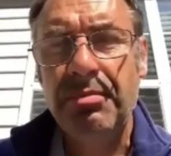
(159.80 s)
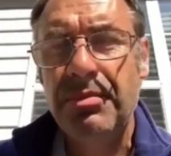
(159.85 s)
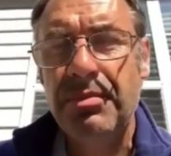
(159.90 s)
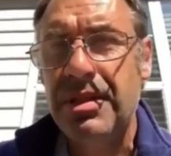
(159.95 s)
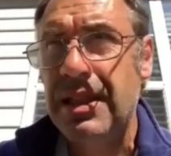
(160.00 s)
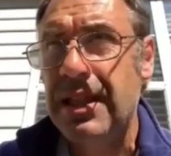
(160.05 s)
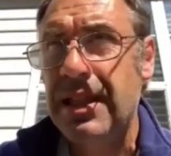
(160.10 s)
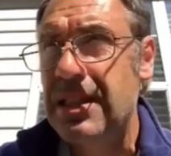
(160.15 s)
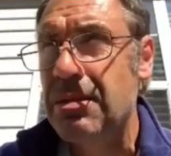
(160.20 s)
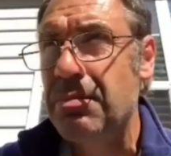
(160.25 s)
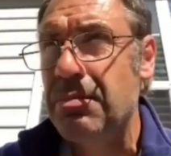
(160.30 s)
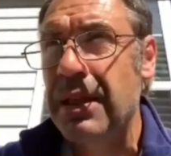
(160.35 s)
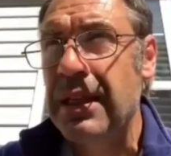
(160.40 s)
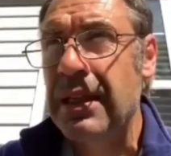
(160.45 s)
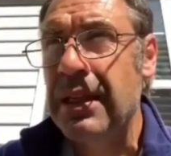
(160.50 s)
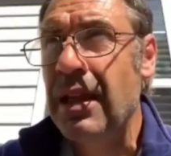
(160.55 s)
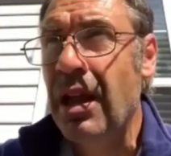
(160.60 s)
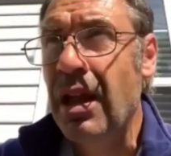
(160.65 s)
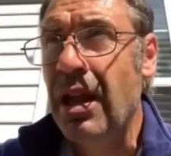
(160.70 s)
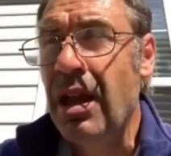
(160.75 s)
said to
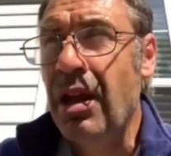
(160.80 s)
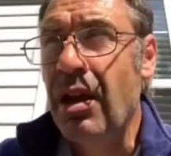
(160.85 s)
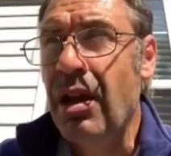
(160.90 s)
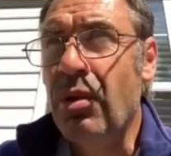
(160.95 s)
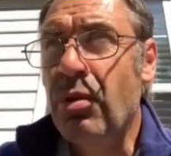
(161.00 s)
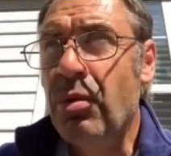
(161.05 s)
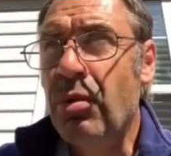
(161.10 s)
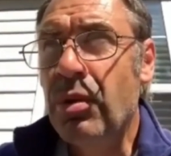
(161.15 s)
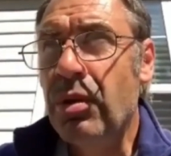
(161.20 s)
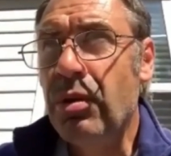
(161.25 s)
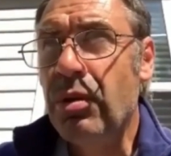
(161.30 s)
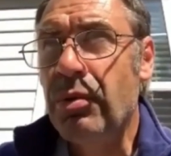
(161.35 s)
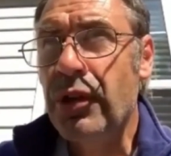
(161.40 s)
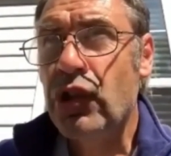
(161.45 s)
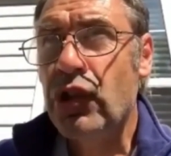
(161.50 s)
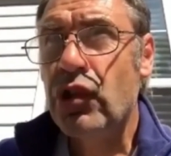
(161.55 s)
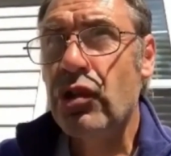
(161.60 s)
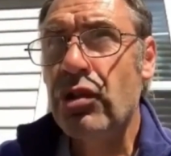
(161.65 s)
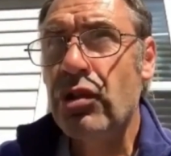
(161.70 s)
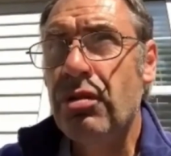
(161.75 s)
me, well,
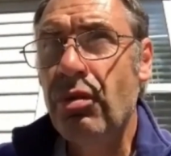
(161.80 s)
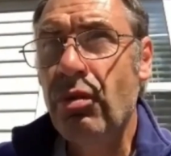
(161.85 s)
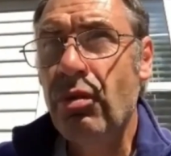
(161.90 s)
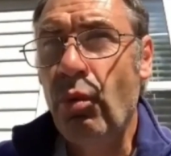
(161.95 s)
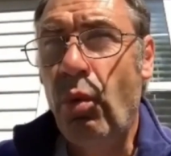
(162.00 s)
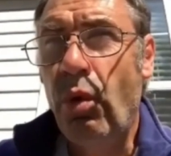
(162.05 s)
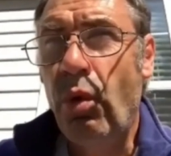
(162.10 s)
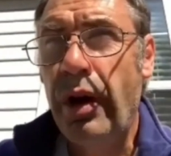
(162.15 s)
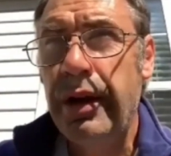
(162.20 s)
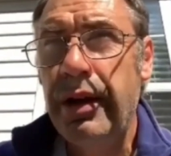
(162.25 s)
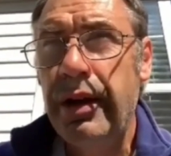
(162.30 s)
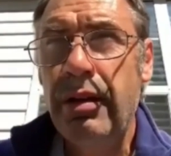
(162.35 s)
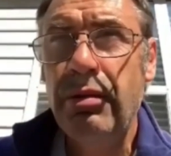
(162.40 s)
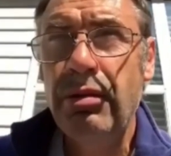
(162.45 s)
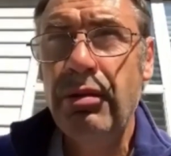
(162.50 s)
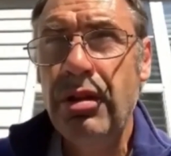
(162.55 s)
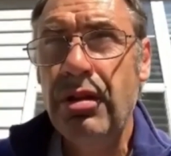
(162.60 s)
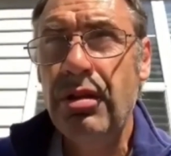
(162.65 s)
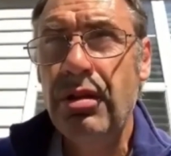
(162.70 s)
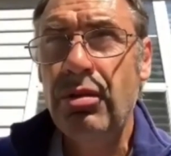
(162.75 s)
Richard, why
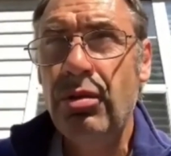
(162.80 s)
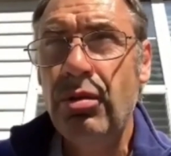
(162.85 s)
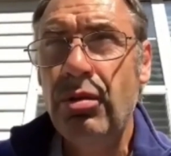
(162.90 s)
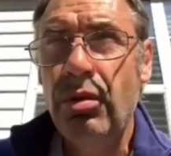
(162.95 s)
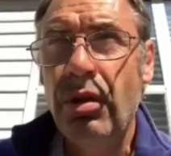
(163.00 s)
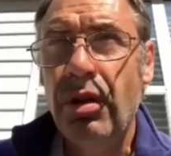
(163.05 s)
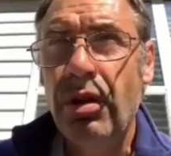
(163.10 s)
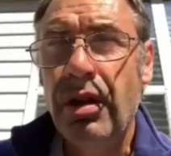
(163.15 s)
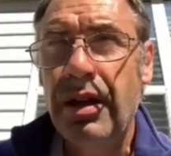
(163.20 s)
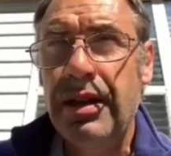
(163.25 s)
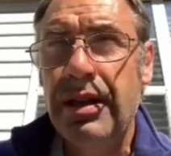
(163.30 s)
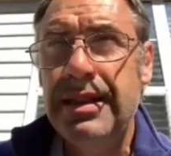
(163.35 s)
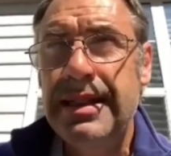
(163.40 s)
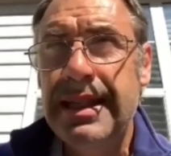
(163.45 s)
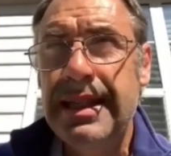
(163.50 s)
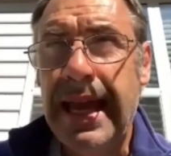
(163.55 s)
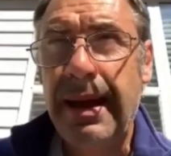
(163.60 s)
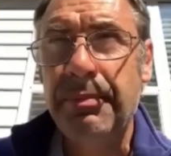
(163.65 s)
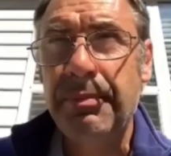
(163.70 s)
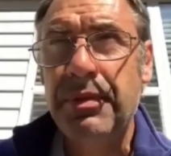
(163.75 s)
don't you
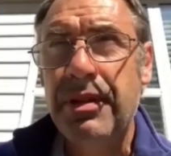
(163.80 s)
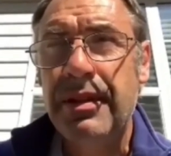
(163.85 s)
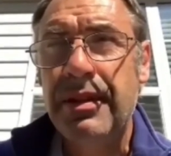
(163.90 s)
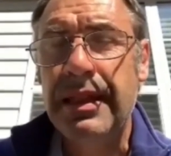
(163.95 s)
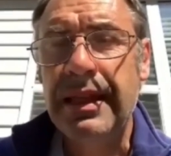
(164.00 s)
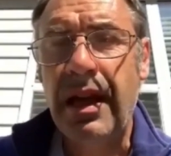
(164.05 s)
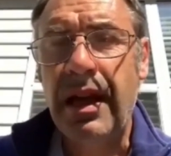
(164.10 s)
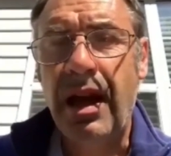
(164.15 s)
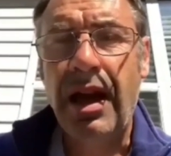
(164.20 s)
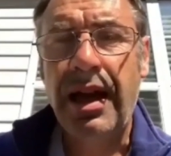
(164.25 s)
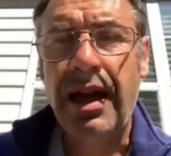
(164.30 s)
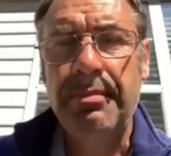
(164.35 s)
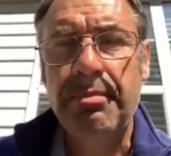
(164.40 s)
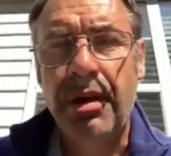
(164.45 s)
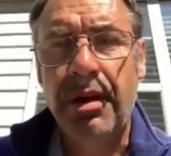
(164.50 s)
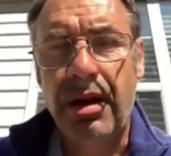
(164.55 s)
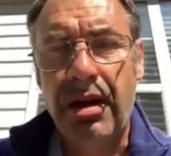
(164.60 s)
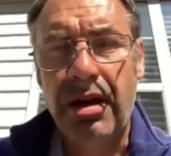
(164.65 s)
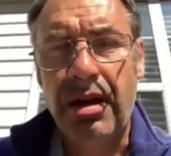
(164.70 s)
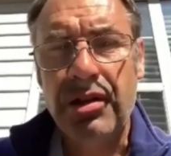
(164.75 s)
adapt the eye
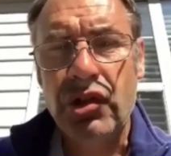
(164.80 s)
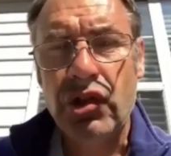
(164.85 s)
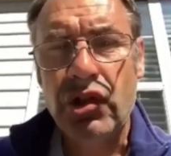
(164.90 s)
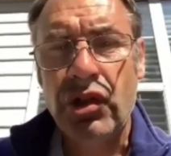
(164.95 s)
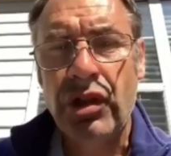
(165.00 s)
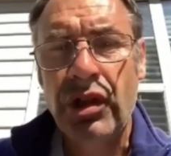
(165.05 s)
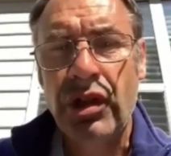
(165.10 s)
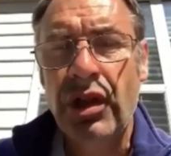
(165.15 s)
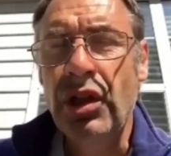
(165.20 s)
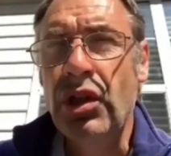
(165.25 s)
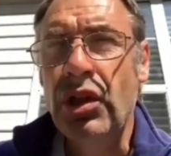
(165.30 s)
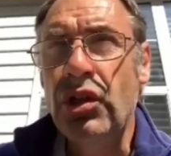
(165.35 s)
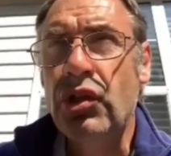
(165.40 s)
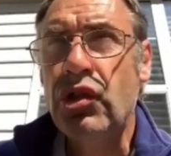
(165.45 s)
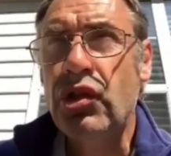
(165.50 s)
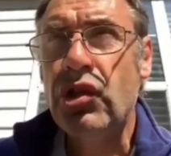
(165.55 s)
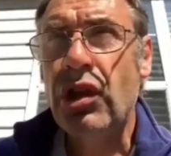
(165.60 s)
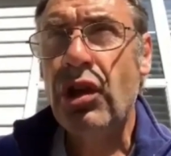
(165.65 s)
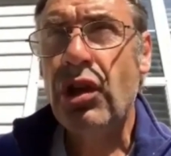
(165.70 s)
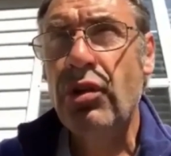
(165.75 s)
mask
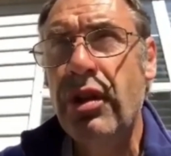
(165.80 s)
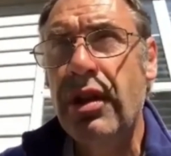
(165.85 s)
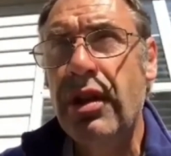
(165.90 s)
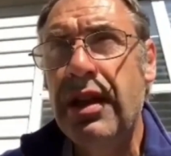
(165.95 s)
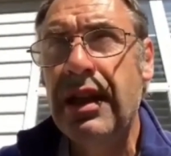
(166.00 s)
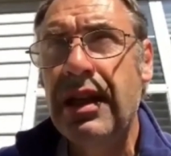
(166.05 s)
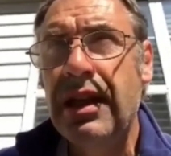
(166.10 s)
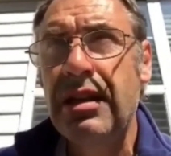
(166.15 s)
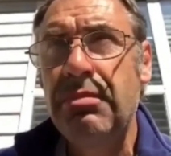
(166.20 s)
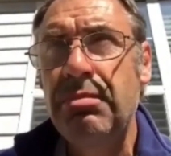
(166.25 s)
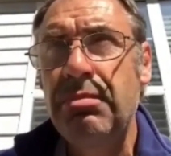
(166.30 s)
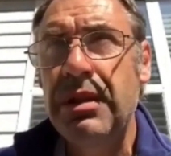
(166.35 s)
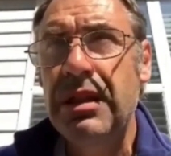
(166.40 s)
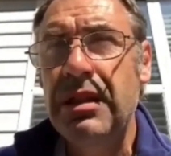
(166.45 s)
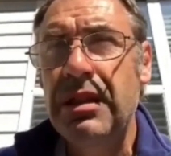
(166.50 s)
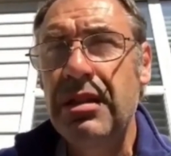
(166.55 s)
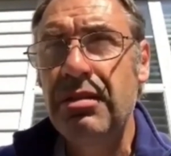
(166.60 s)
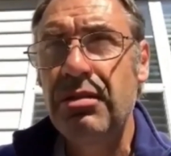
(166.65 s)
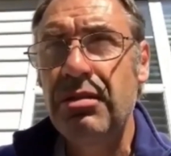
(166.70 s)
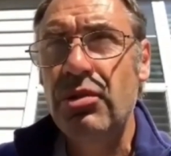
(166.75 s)
so that it can be
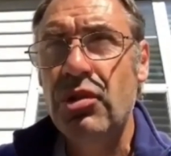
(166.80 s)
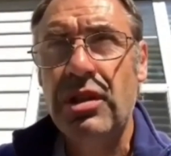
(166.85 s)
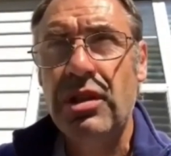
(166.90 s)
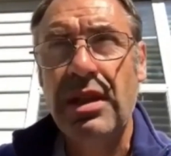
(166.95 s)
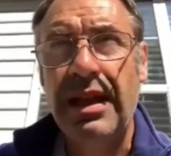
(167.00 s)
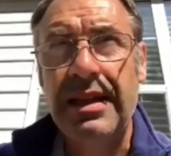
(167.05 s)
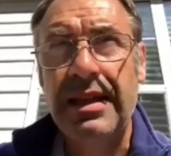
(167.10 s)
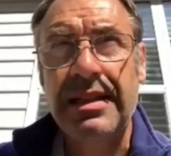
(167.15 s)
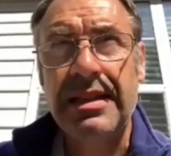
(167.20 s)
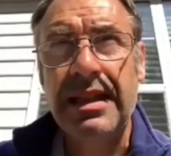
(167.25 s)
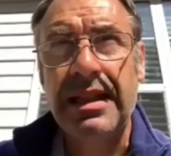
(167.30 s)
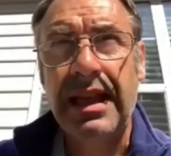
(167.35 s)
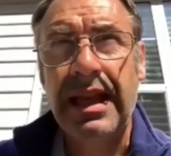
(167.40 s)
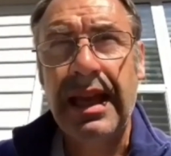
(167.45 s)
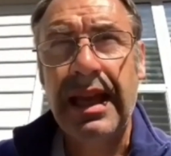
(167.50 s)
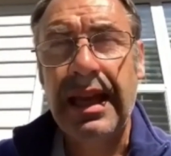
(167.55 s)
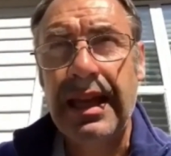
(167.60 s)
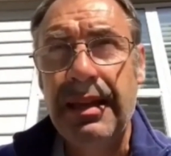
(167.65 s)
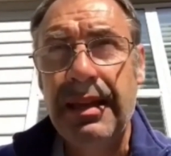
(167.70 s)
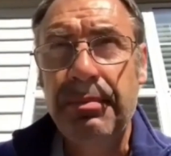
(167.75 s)
used as
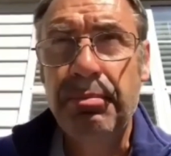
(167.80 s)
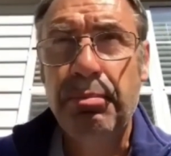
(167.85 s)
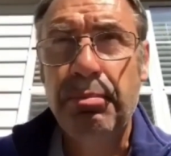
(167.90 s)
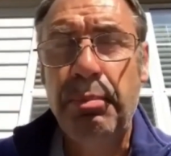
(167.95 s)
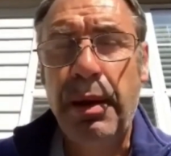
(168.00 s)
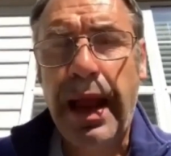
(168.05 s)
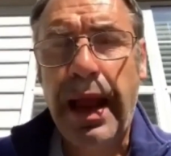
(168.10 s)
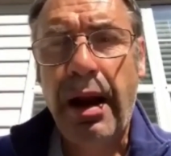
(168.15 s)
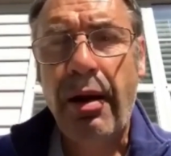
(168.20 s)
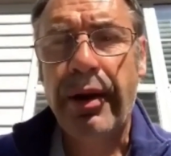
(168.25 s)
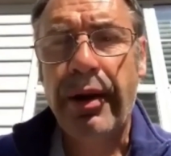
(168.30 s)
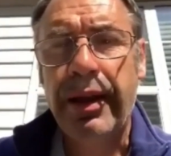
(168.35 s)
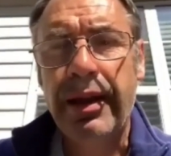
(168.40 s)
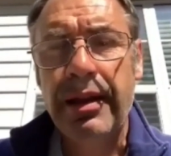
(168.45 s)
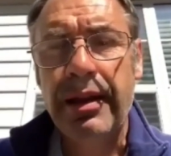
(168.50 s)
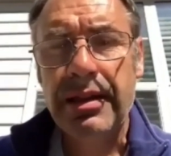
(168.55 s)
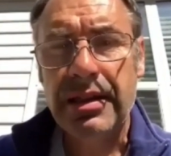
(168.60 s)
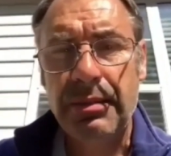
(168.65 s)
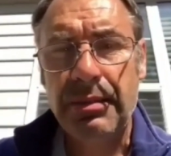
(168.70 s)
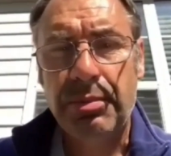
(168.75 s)
a
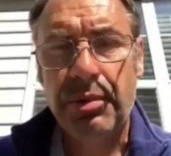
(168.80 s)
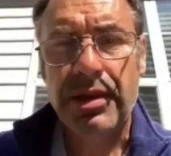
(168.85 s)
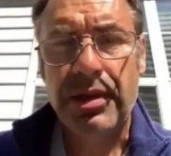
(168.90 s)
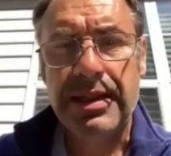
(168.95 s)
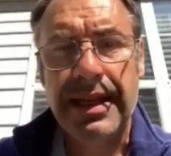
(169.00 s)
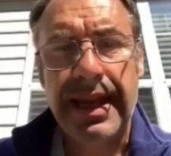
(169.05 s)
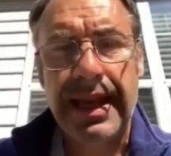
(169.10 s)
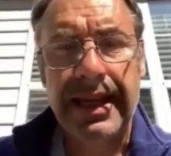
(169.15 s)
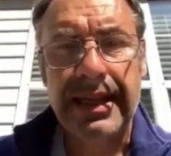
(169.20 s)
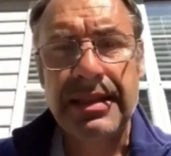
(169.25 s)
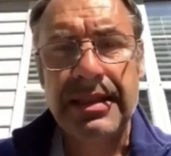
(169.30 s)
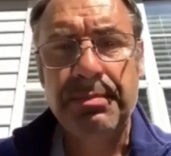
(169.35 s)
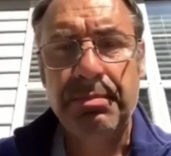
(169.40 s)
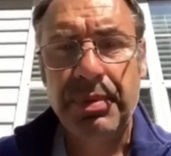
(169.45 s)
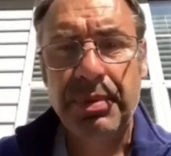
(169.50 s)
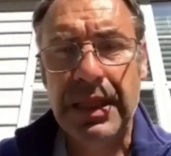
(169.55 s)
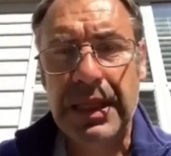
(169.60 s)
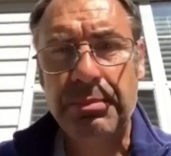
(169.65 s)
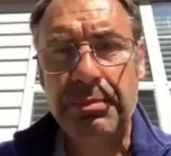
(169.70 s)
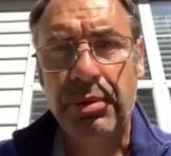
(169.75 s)
barrier to protect
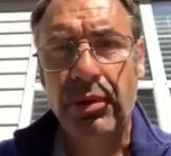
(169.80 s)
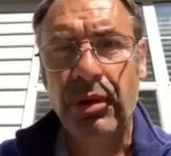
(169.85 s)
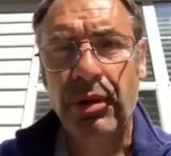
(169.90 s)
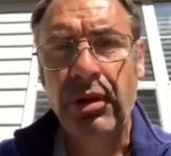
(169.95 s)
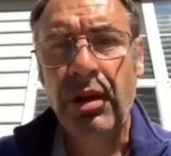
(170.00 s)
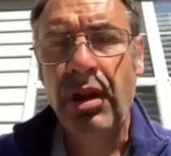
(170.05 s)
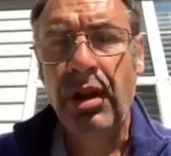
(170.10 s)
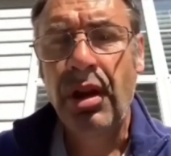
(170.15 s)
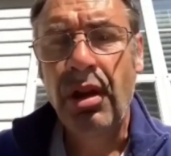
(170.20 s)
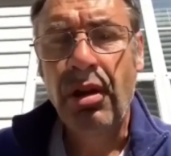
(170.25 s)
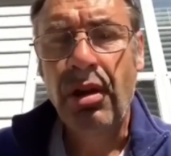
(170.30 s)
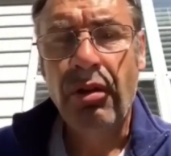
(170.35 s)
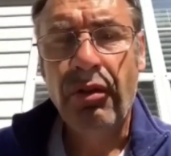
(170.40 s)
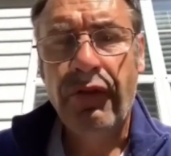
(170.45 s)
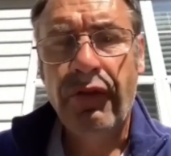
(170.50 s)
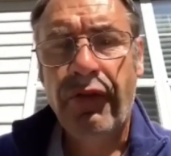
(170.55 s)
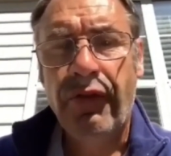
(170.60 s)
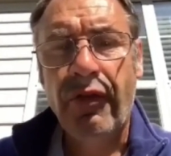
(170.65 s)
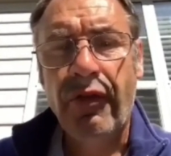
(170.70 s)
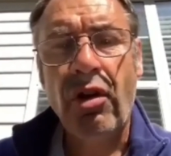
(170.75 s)
people
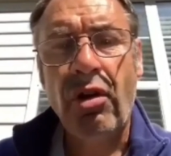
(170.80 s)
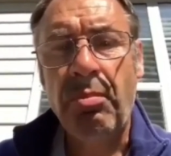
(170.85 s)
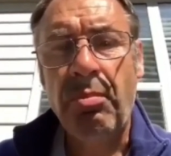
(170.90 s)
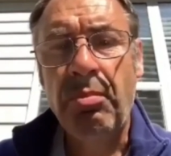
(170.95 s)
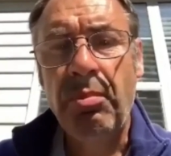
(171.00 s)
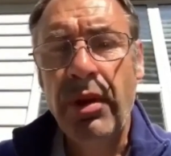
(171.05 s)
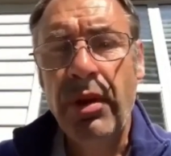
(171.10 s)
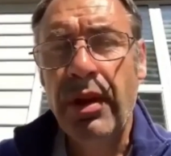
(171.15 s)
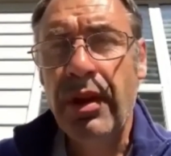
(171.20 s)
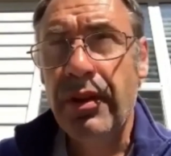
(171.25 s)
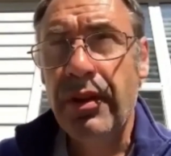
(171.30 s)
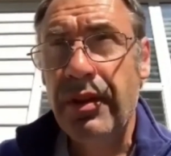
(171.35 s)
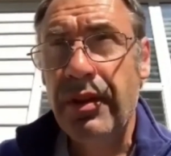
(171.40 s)
from